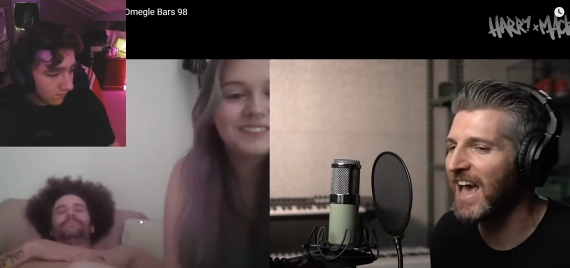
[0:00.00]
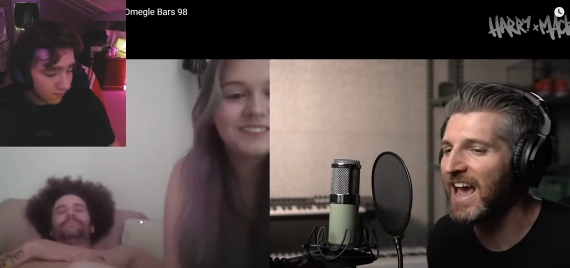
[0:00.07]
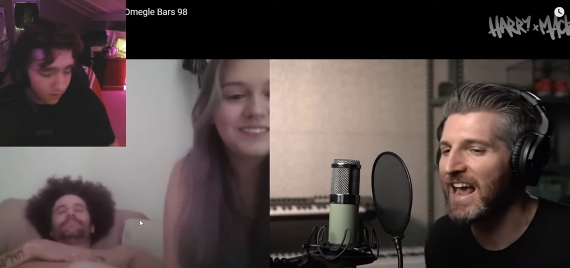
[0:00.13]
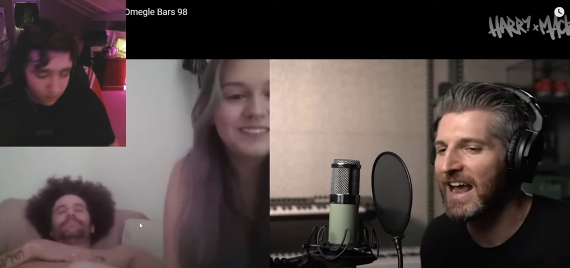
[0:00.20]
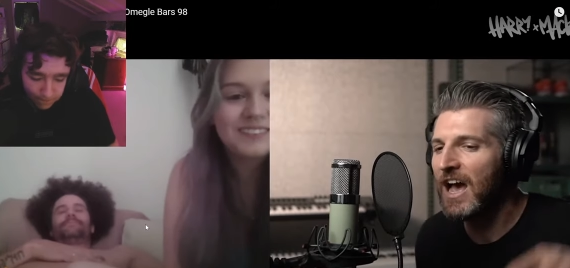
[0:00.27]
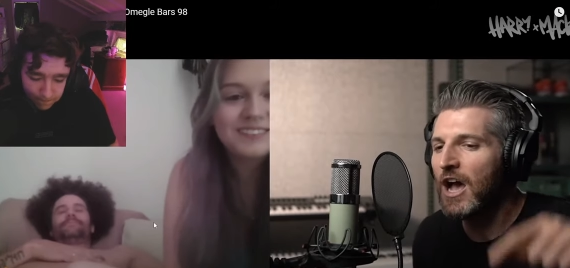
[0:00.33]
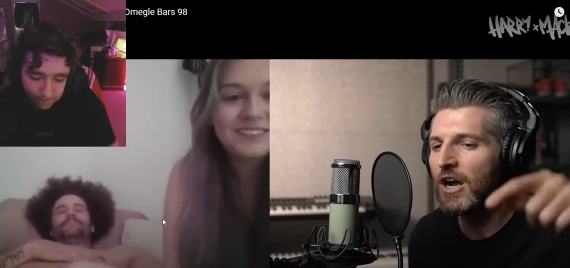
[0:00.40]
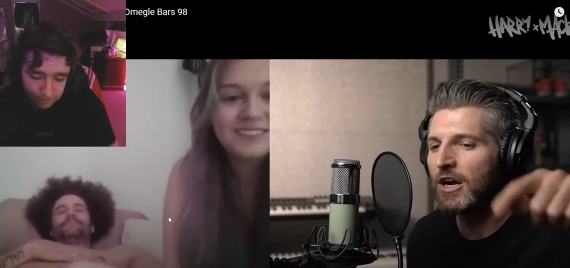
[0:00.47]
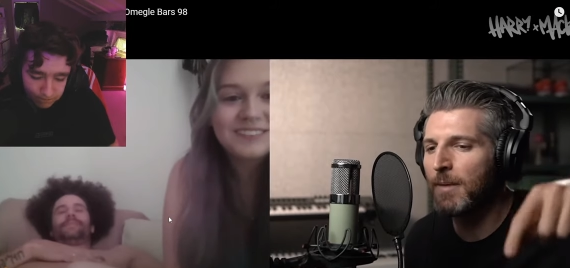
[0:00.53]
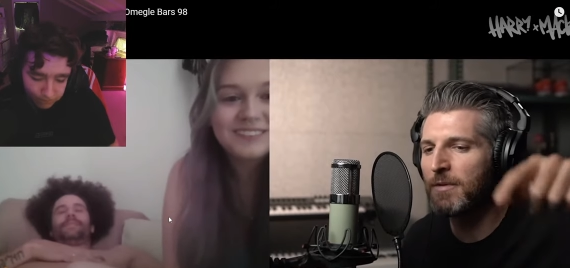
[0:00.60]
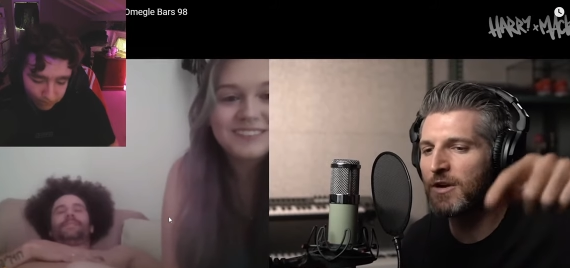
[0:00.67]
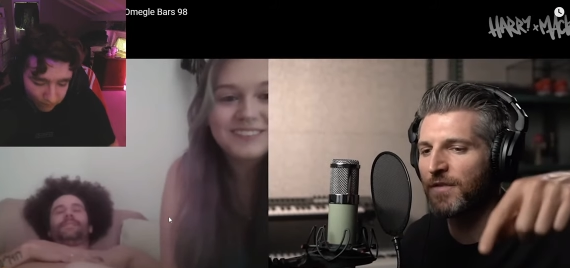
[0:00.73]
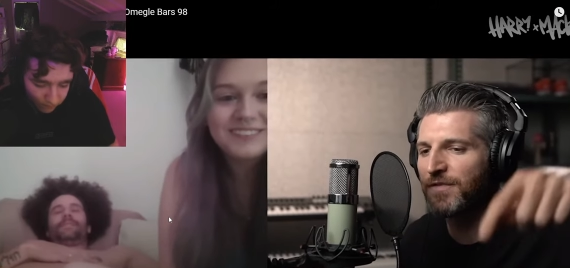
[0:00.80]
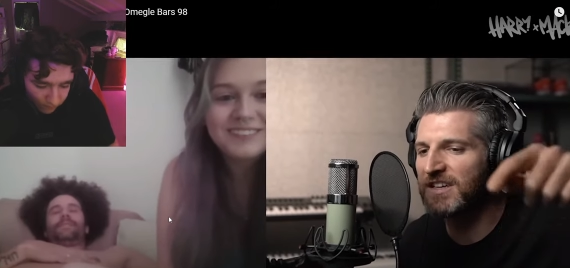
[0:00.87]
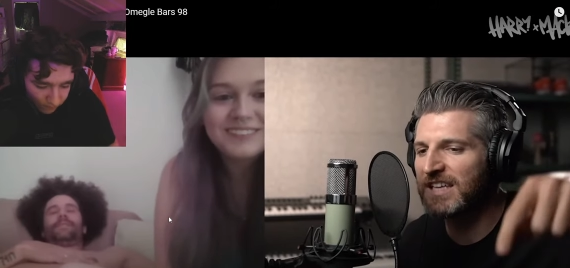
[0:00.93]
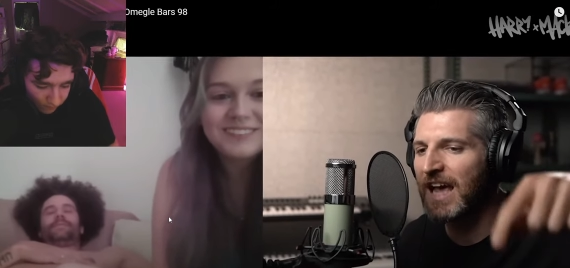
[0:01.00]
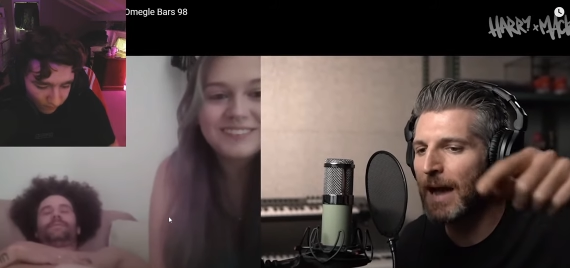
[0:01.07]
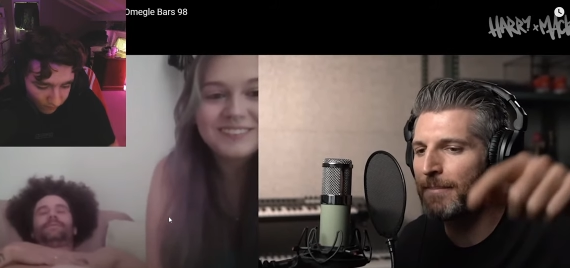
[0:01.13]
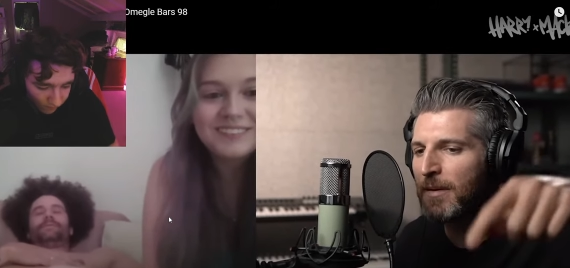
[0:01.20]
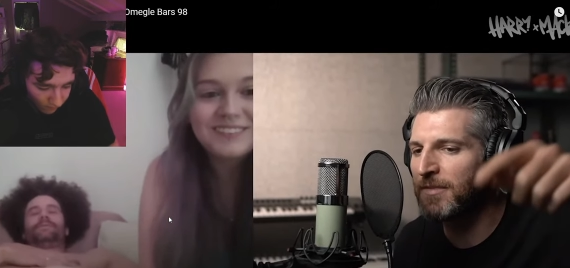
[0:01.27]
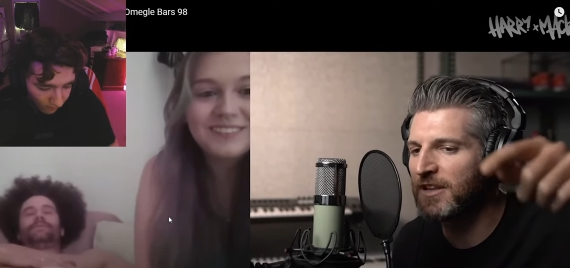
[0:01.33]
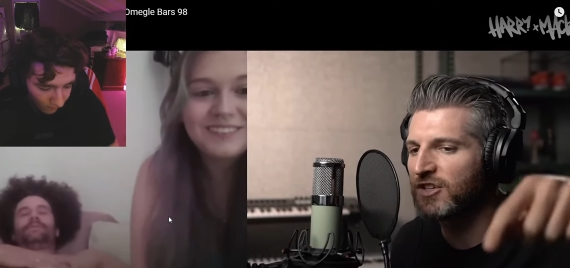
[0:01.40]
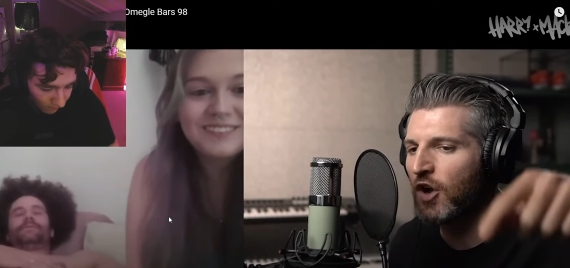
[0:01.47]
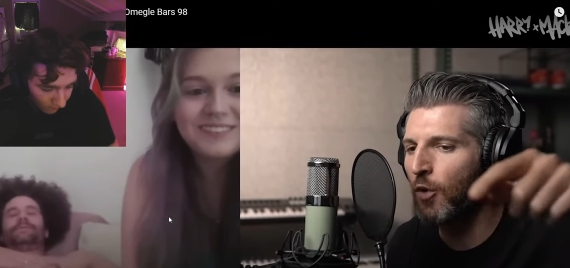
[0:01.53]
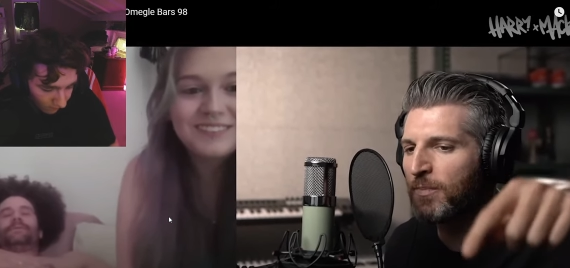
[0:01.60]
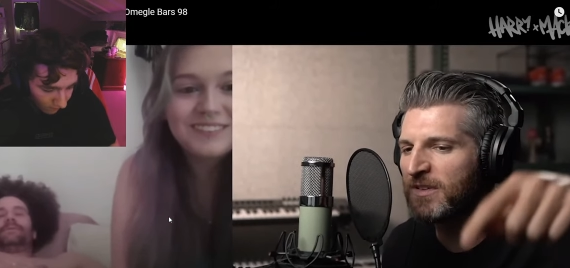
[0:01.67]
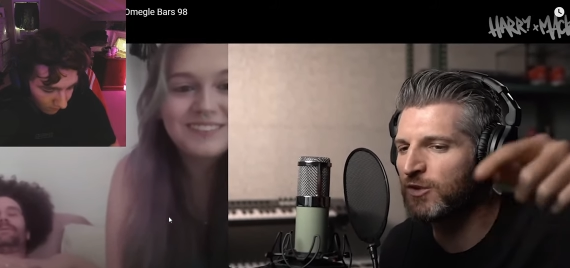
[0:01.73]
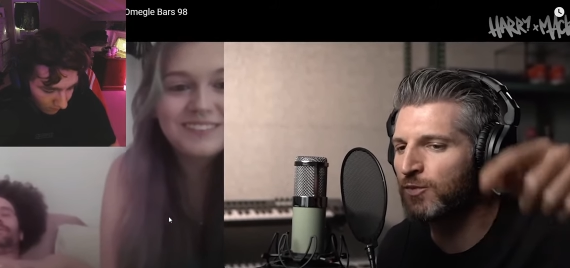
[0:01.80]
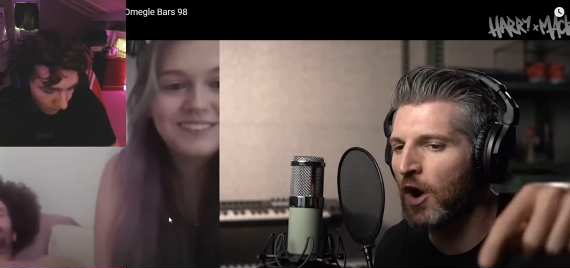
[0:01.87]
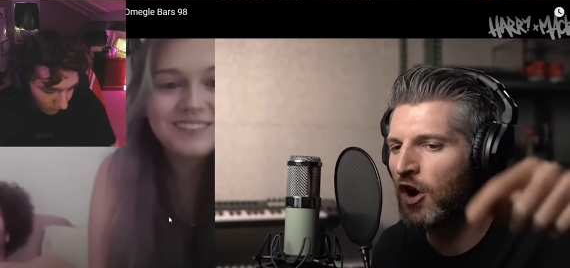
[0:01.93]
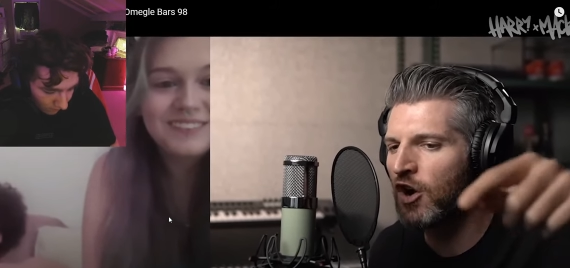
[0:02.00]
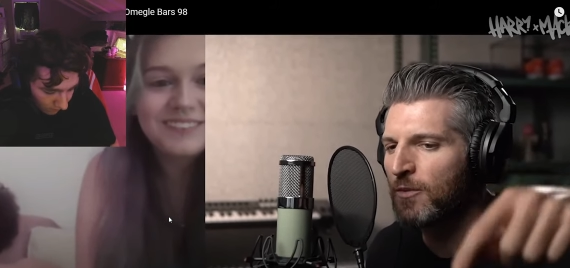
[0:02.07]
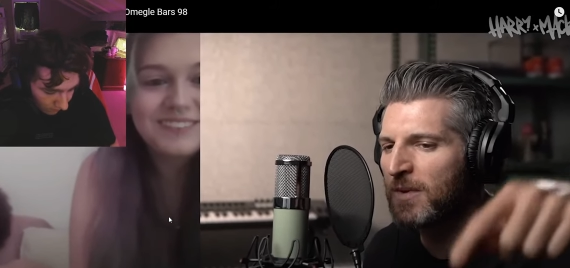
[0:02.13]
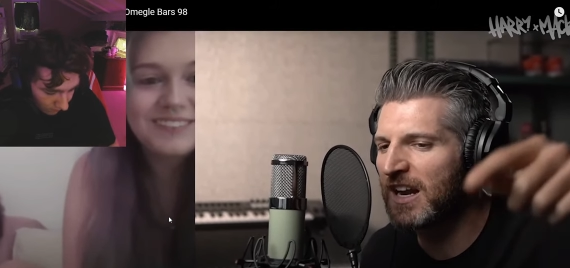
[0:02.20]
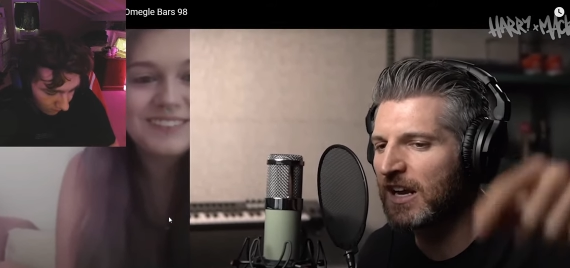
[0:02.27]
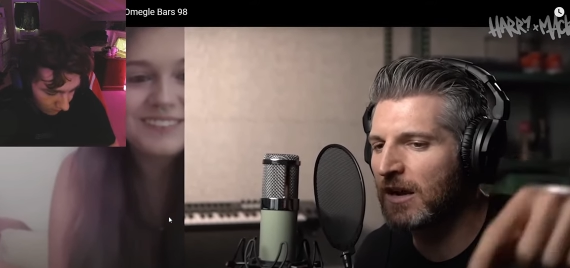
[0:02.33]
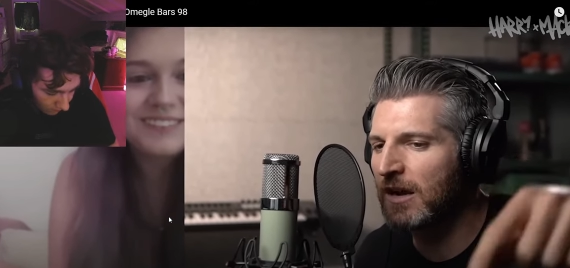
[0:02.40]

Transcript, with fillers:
Speaker 1: Hey, coming up the top, I'm the dopest you heard. When it